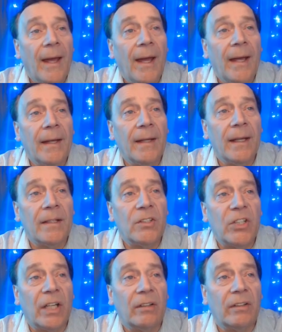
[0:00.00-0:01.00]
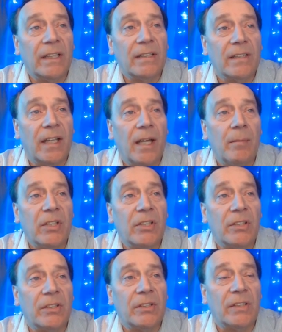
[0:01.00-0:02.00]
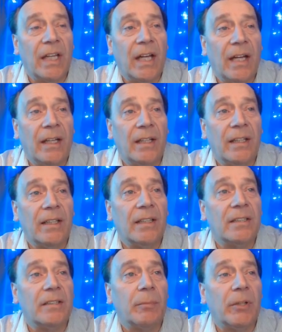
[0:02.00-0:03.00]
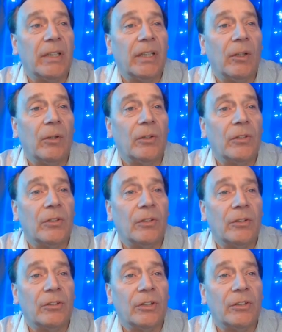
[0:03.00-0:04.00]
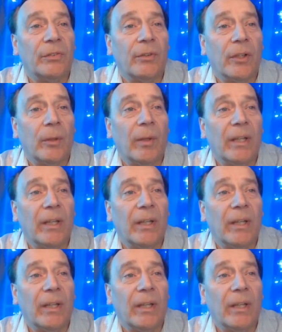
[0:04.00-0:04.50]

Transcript: and it generates images and it is pretty good so just for a